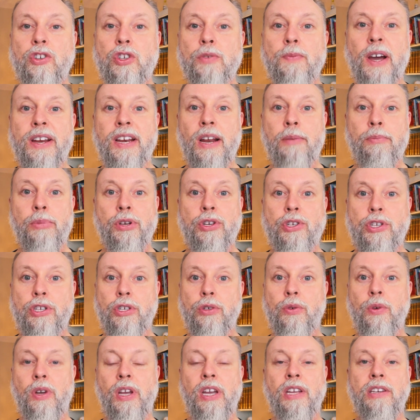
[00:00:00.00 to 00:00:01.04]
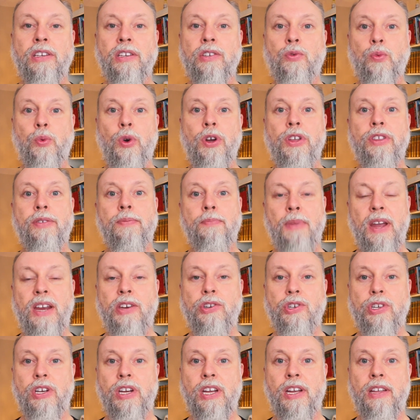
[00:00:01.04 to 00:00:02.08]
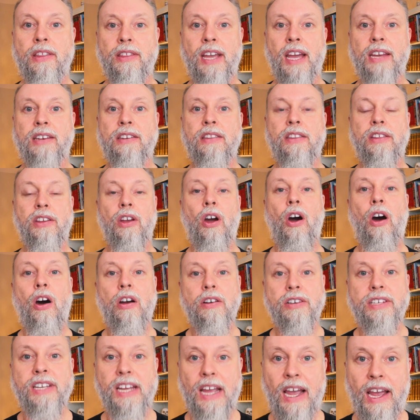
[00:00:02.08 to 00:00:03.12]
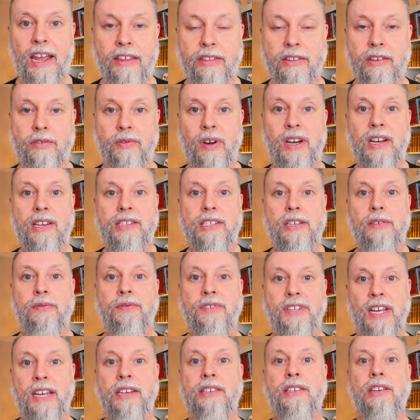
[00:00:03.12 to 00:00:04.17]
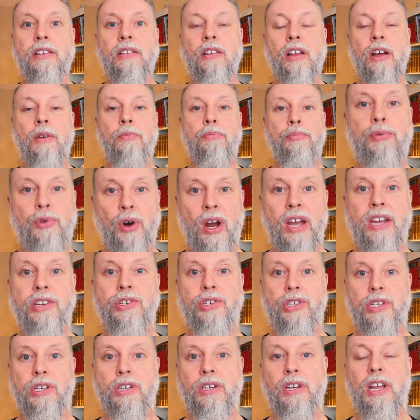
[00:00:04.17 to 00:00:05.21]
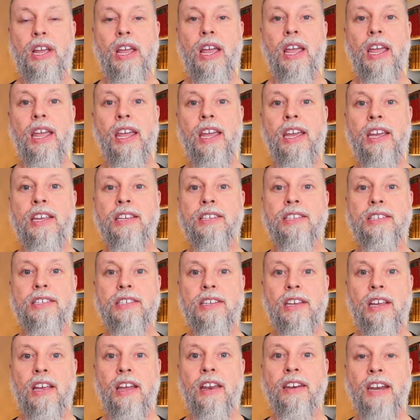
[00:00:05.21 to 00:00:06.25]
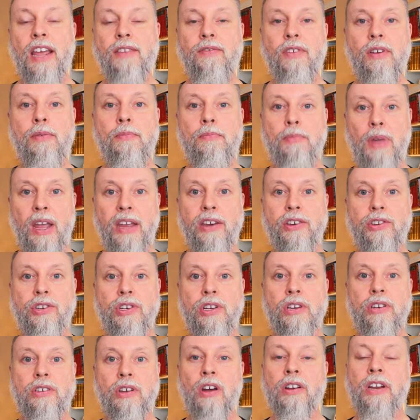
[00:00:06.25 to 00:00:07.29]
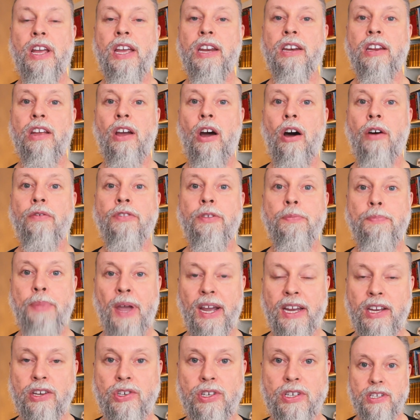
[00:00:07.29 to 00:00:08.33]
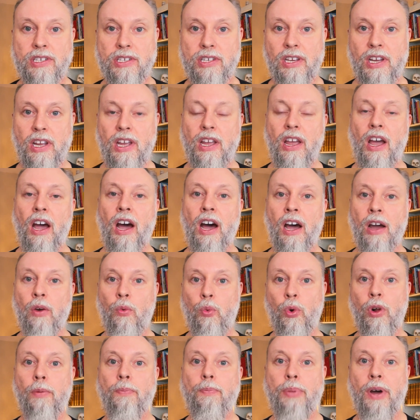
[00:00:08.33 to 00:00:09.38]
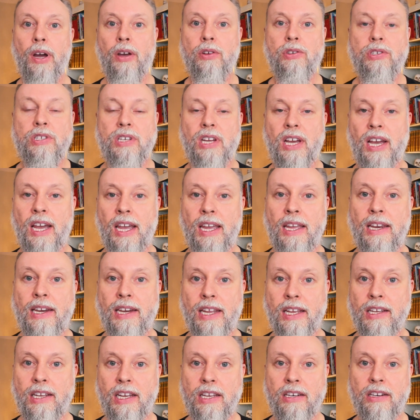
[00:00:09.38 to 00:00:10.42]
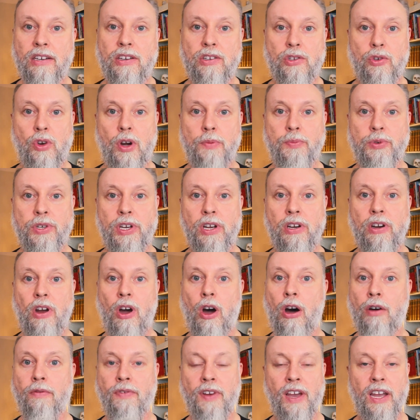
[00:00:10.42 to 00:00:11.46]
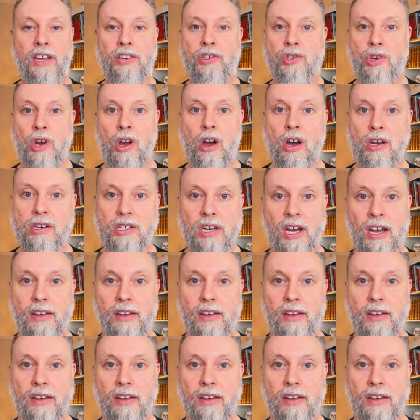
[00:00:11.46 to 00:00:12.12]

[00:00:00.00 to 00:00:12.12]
my number 2, it is worth mentioning that the RDA, the relative dentinal abrasion, is never mentioned on any of the packages. I will post a link in the description of a chart I